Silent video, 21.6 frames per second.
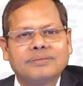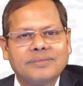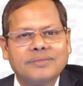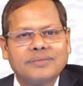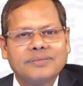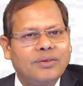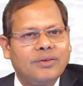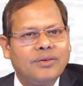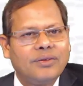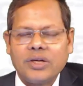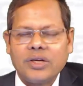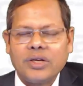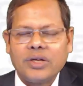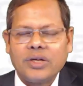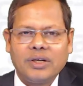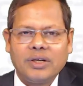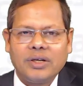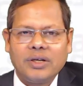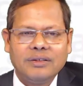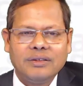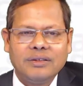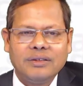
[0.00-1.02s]

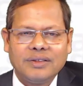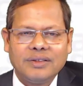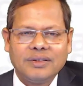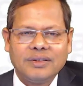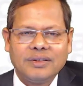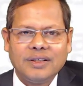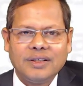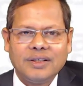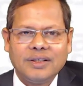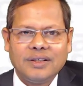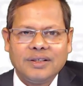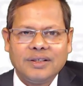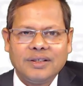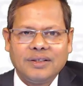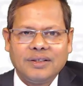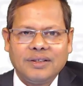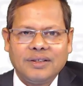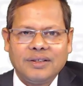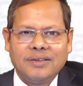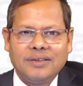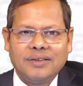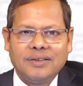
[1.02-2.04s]
Naturally,
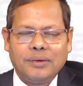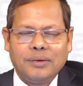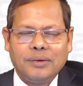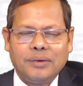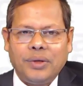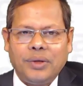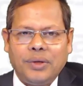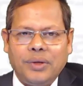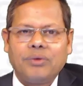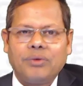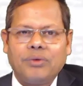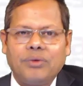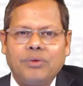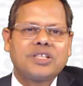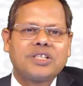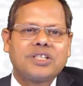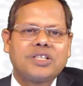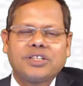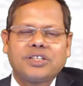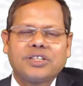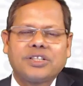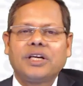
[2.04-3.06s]
they have
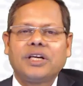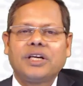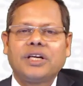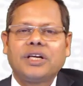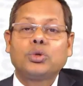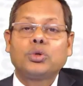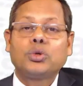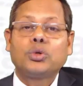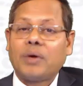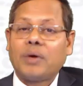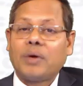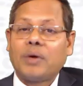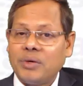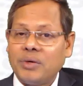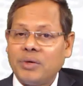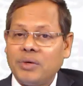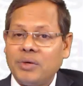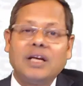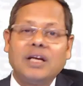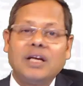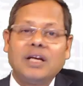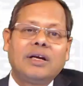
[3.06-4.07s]
restricted it to primary
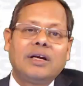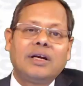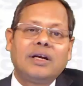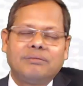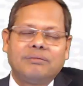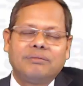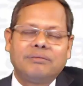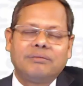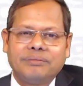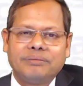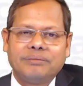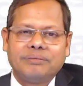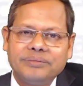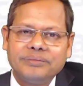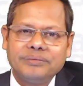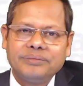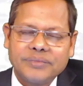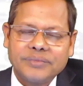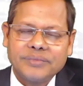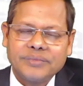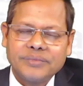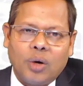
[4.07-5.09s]
level
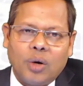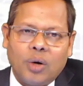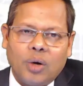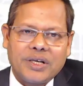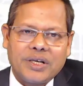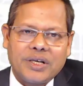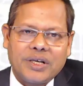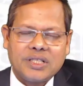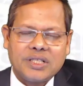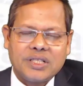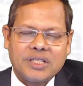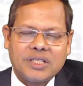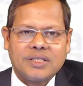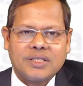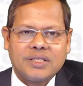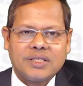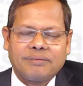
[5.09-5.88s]
operations,